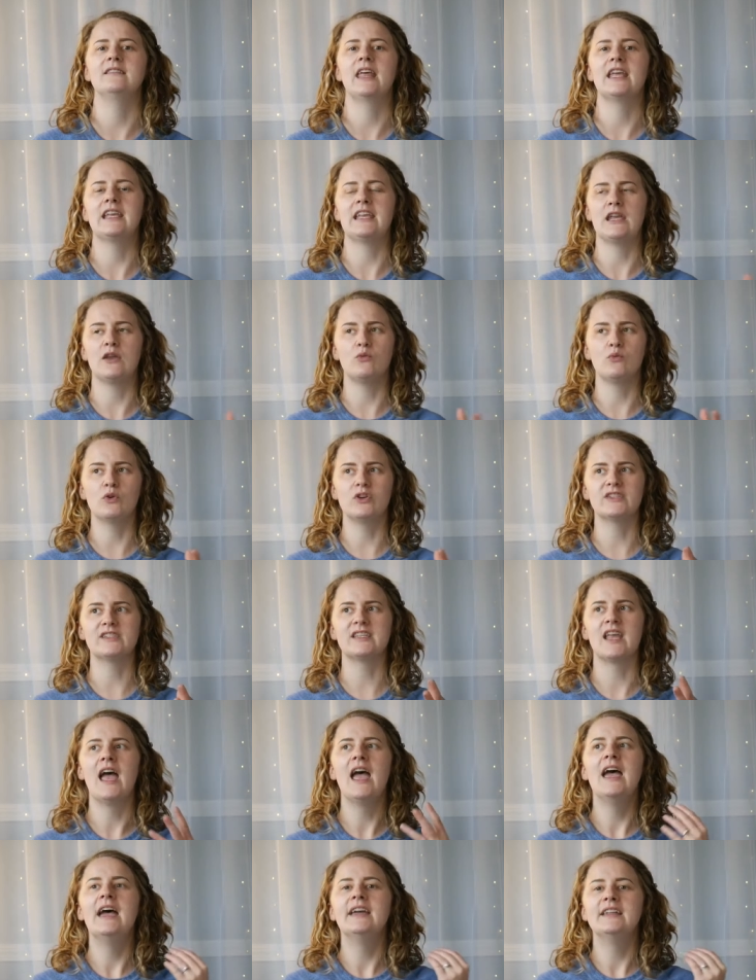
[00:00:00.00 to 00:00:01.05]
Like it was
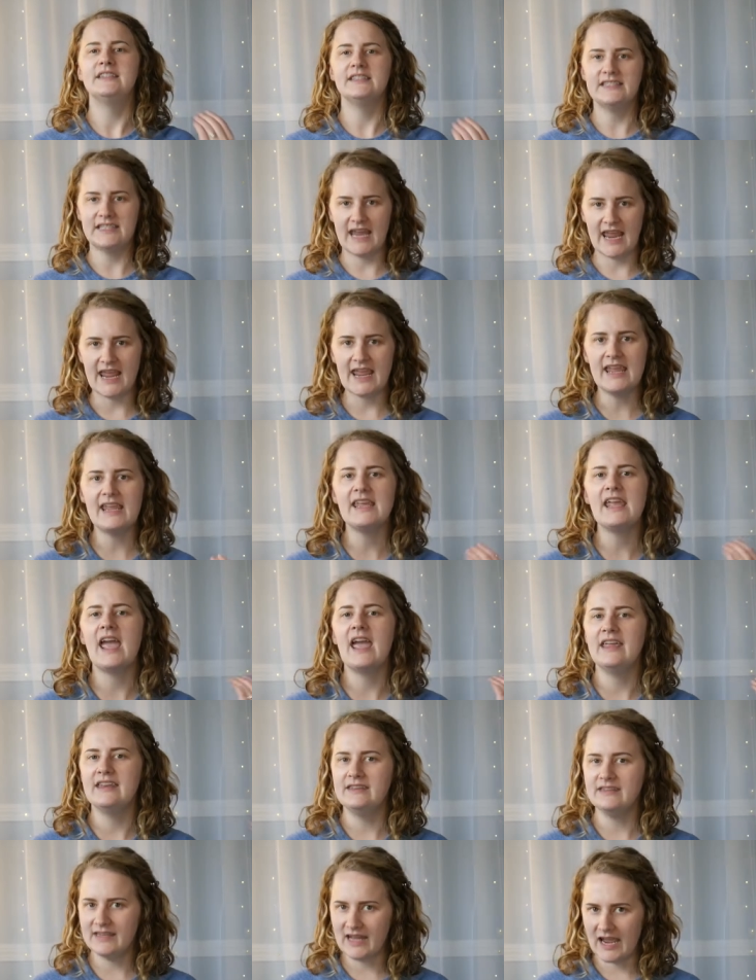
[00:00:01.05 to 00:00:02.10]
day
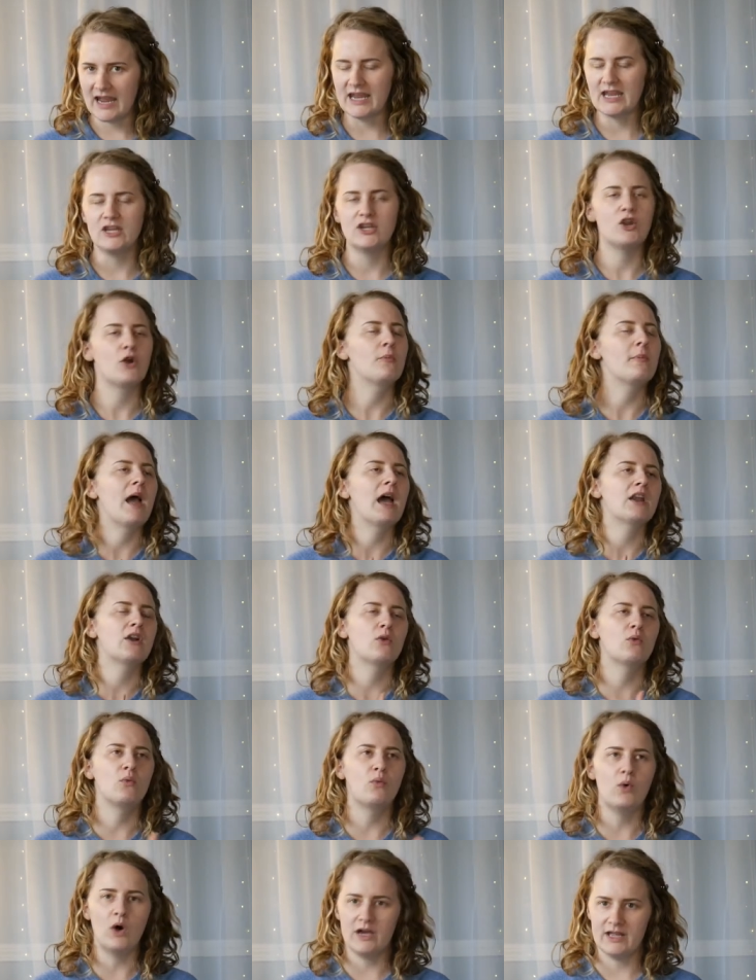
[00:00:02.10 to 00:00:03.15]
and night, no
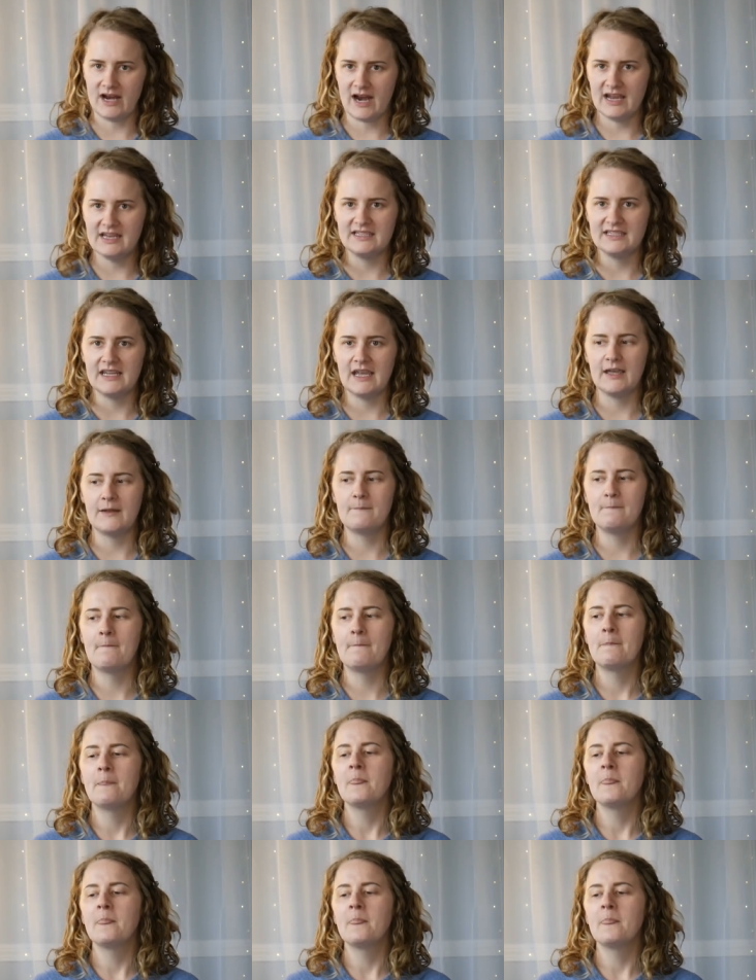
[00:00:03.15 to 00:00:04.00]
matter what I did.